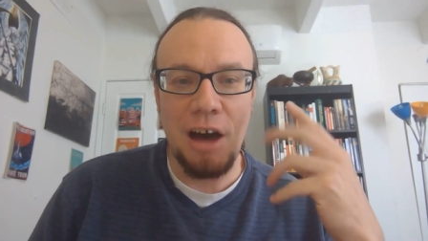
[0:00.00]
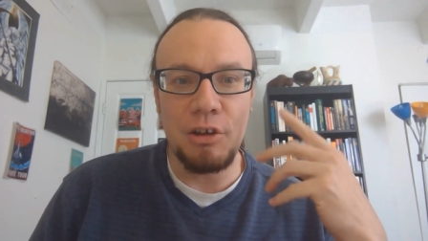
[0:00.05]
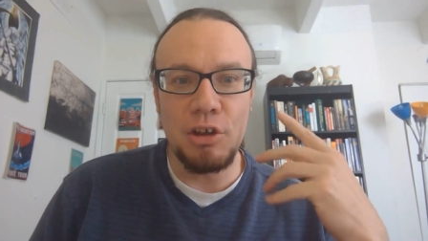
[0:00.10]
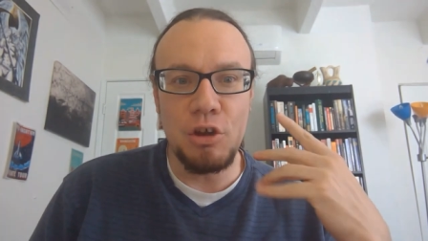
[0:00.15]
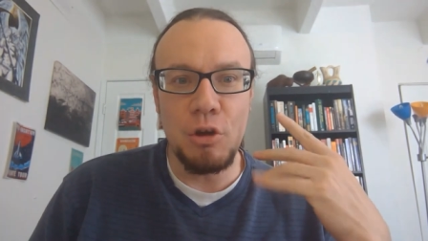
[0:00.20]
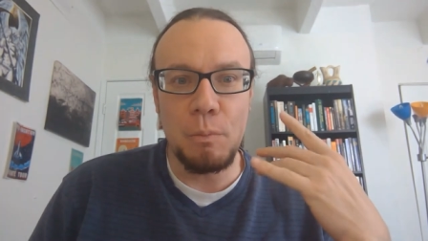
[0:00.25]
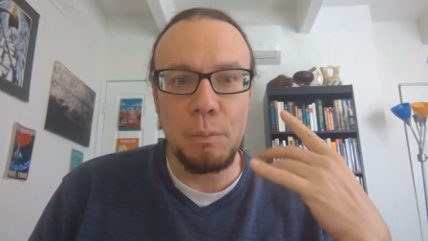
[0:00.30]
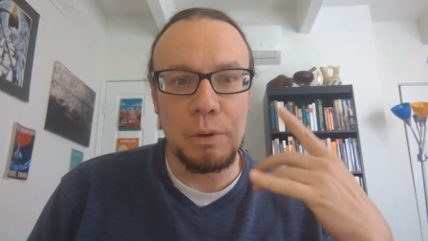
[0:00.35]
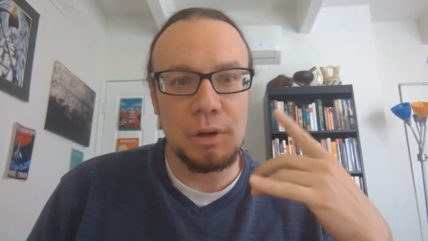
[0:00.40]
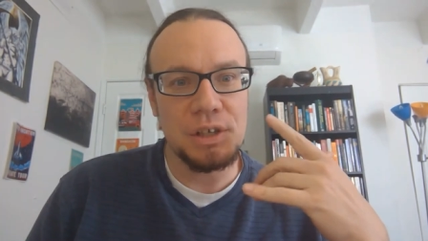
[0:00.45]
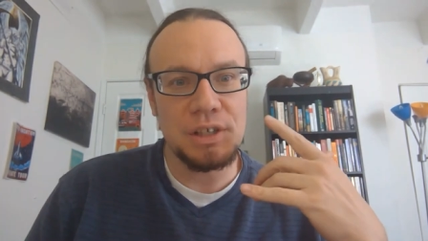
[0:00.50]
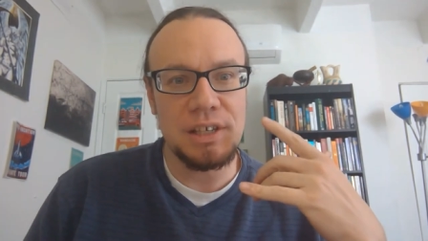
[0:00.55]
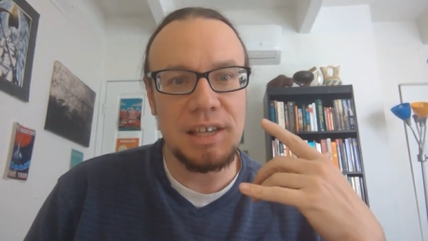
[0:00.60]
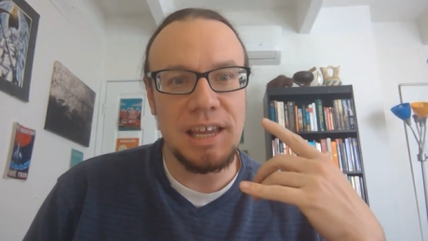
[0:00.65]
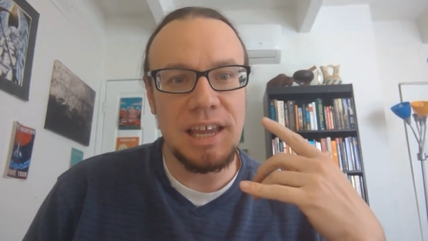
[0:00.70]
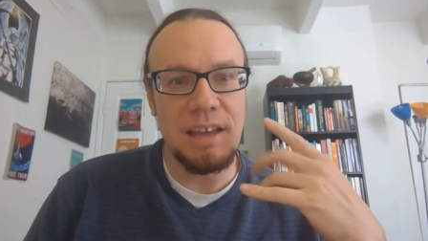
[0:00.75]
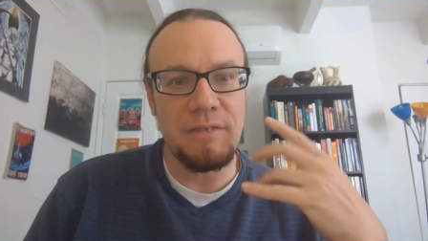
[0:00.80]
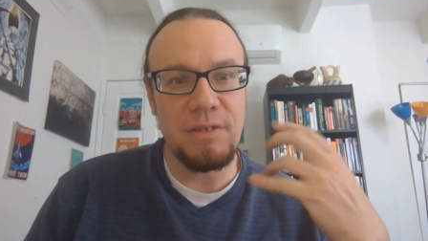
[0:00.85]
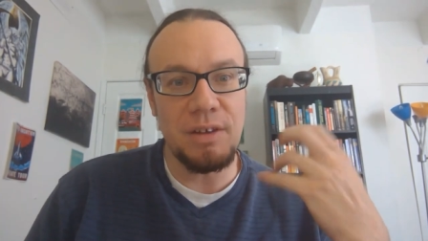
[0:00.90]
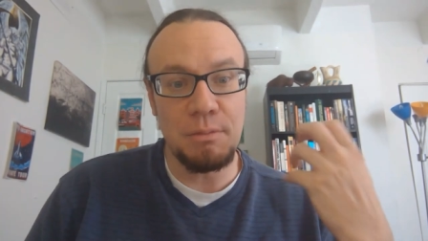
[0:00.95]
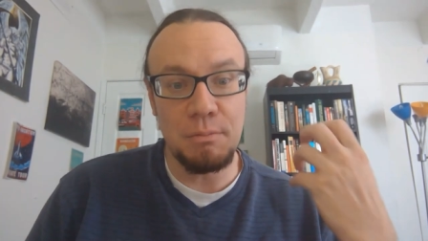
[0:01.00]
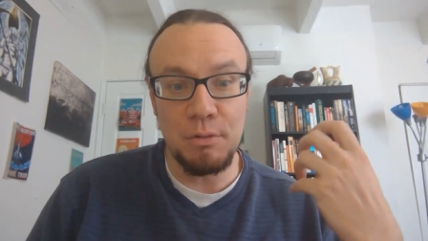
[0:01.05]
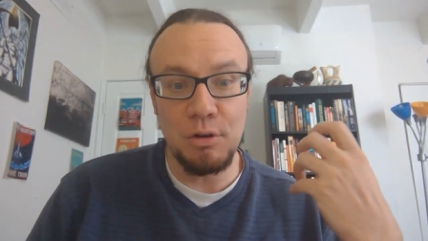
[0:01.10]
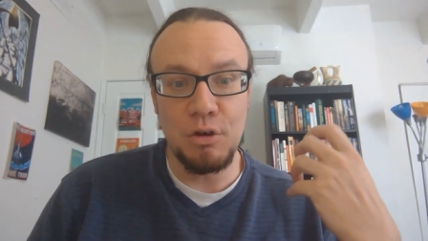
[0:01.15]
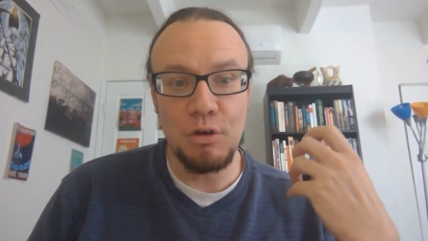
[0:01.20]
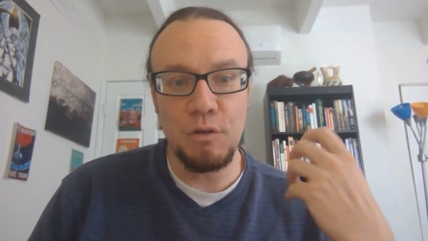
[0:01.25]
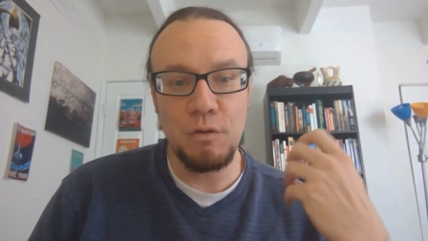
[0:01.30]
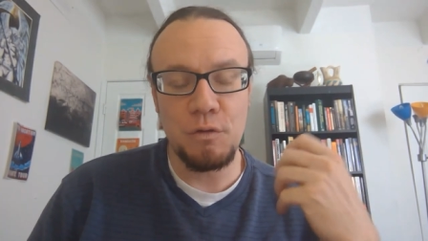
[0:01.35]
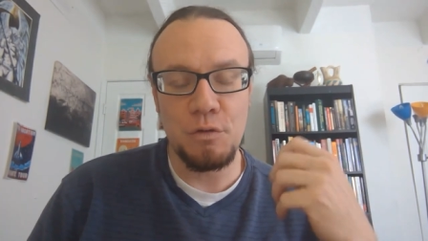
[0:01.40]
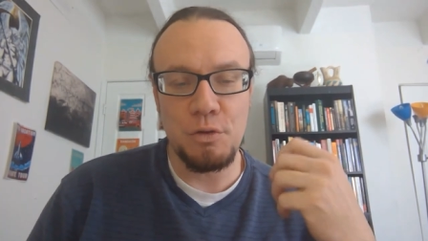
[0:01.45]
you perceive and
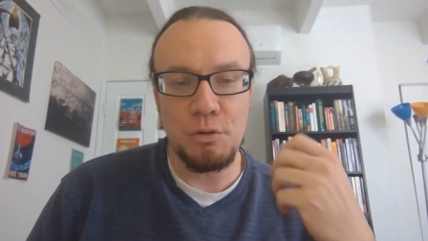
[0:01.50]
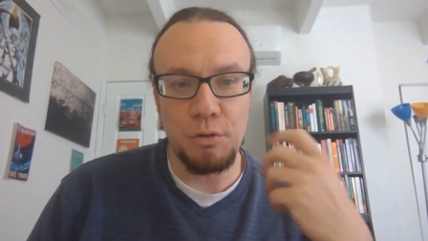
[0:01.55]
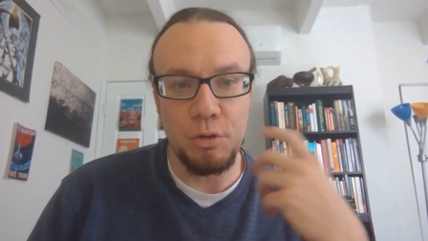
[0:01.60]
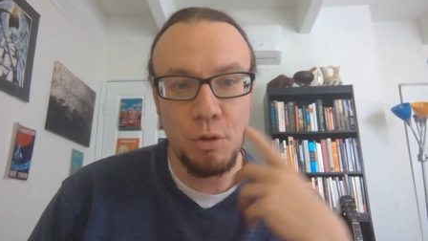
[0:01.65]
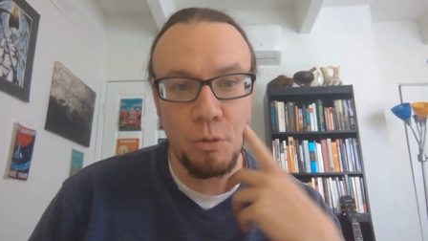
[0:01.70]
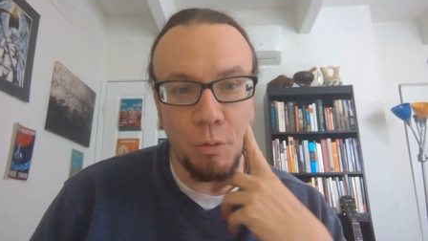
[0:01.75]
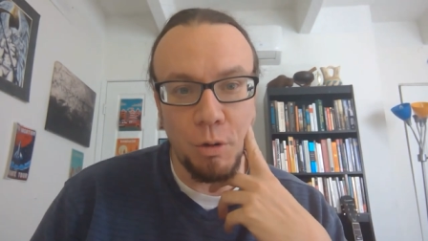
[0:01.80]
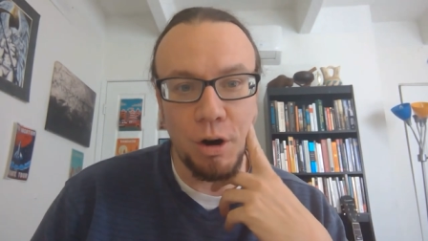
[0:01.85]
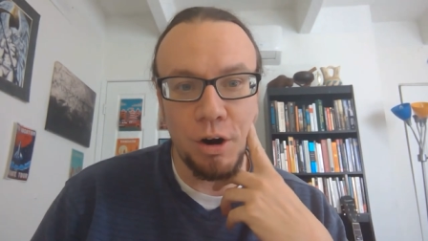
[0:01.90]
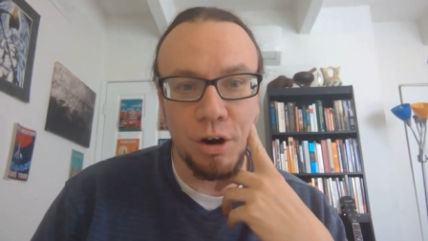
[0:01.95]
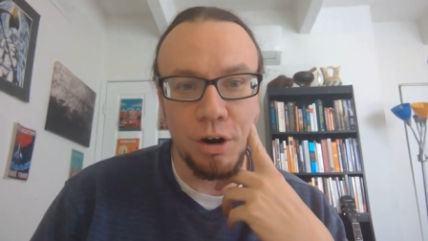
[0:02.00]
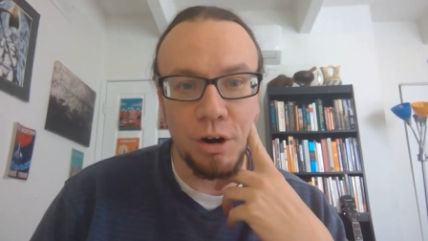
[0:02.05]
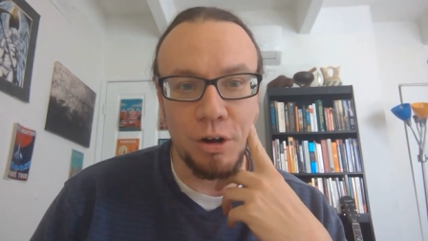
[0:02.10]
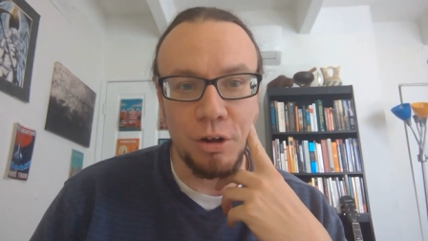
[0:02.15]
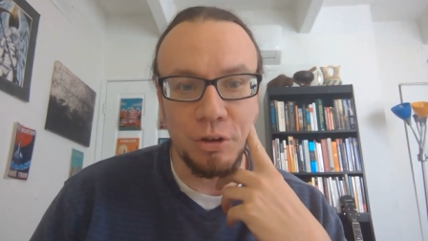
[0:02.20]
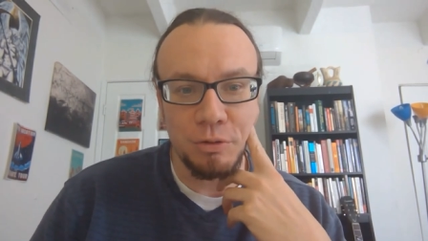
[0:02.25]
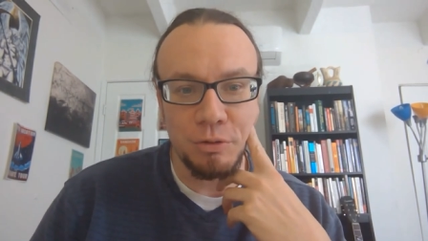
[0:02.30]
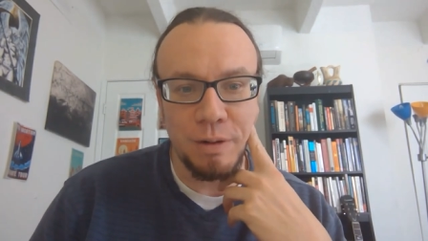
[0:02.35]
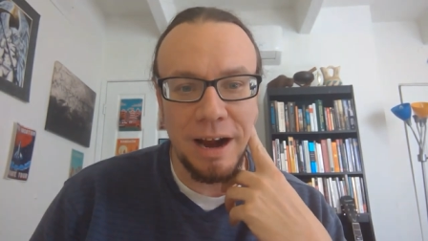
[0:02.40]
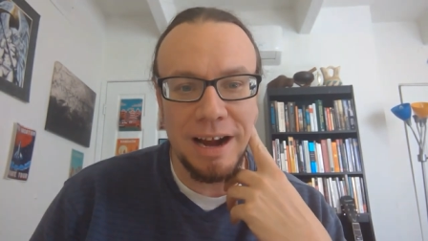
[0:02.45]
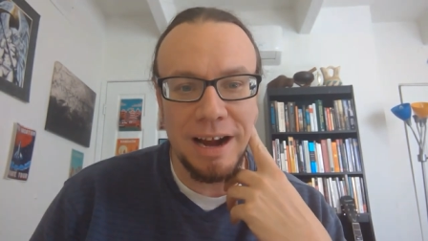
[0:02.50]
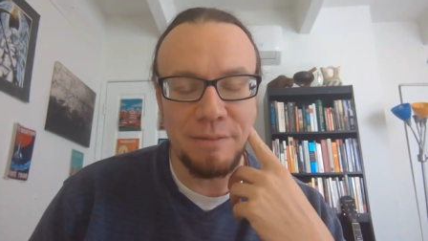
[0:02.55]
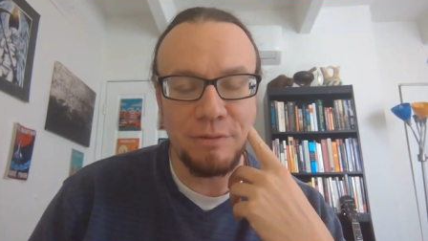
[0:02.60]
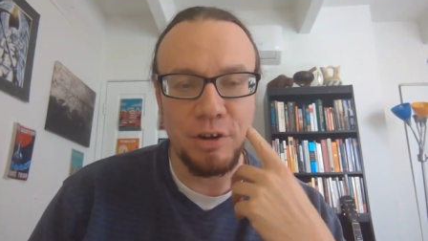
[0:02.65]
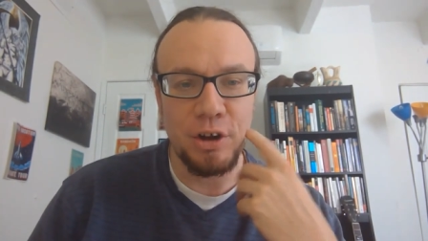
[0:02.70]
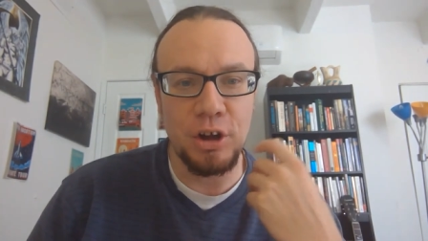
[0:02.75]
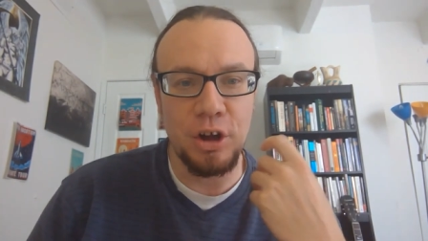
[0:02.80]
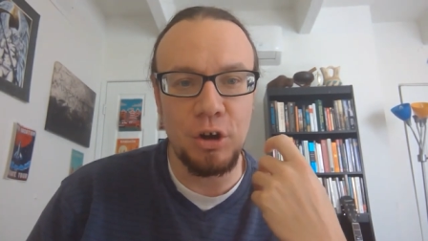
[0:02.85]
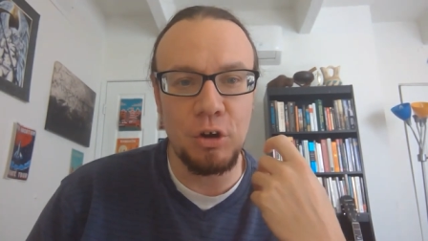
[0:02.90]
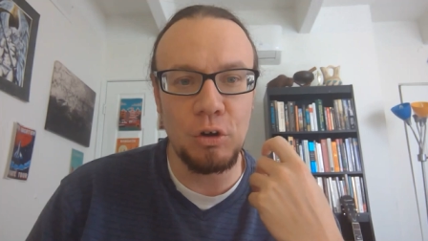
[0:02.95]
move through the world, right? If
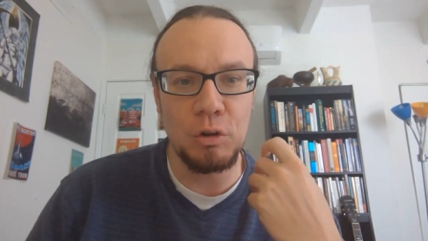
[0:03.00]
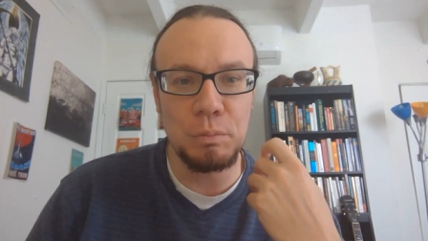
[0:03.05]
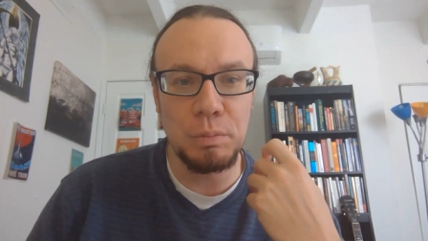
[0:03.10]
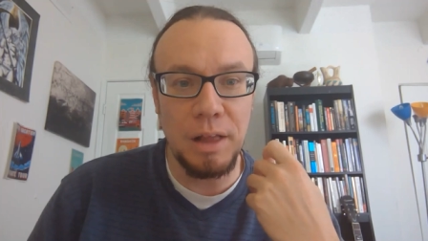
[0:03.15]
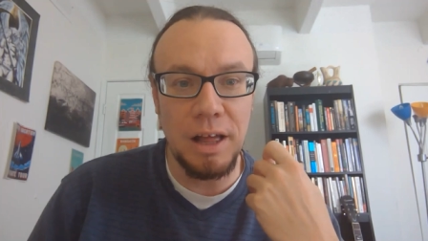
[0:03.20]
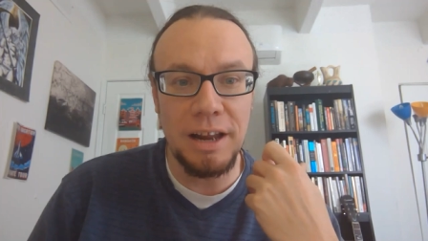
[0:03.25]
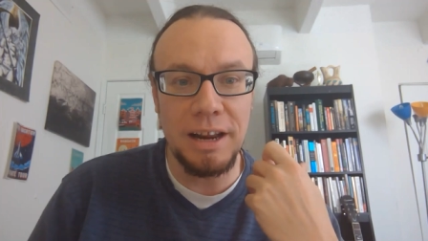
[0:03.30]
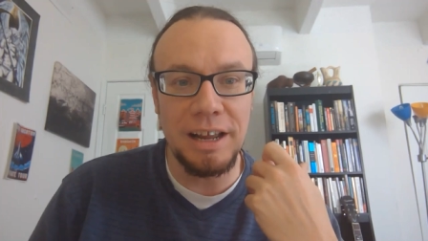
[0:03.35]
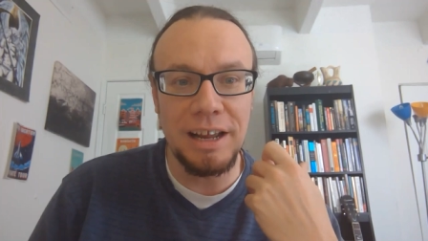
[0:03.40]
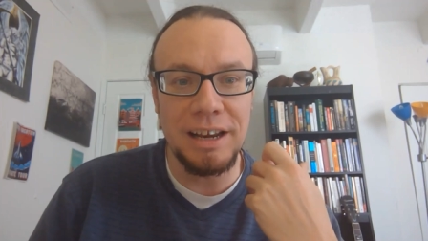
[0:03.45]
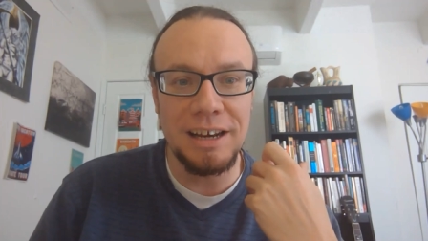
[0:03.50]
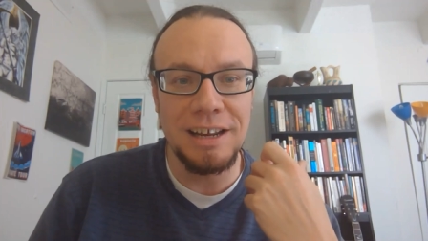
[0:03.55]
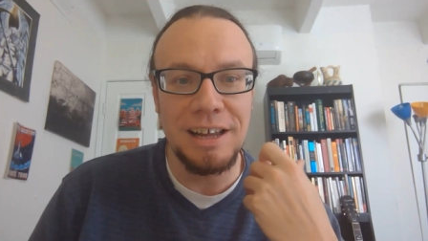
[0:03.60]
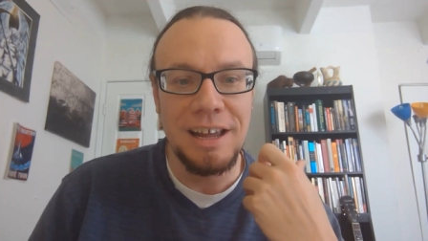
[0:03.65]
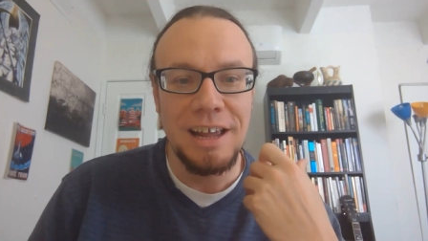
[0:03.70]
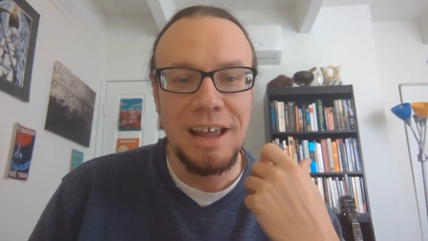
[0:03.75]
you're cold-blooded